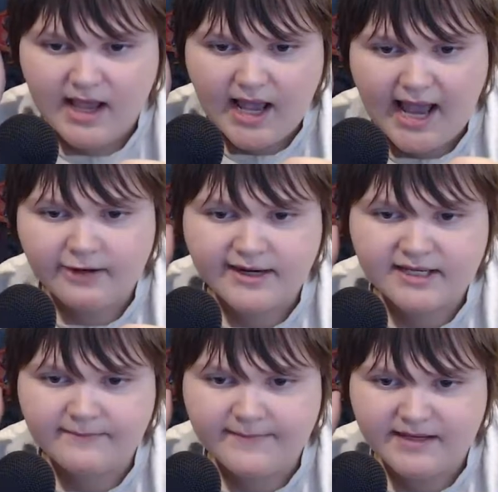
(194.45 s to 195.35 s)
I
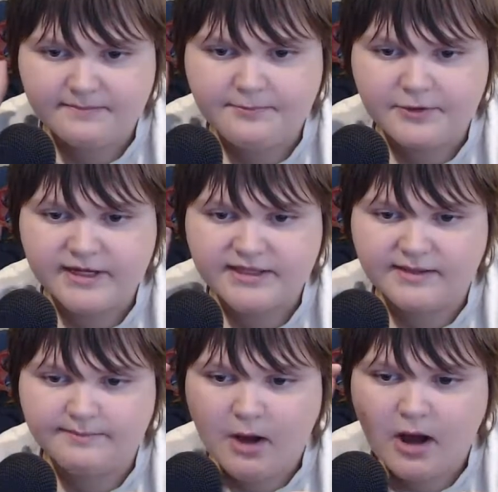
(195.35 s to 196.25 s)
recommend putting
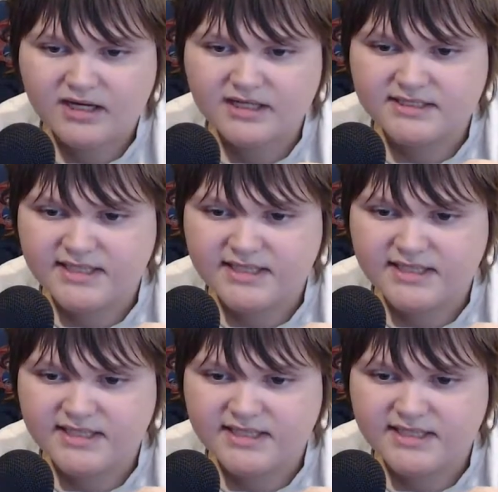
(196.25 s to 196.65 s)
the box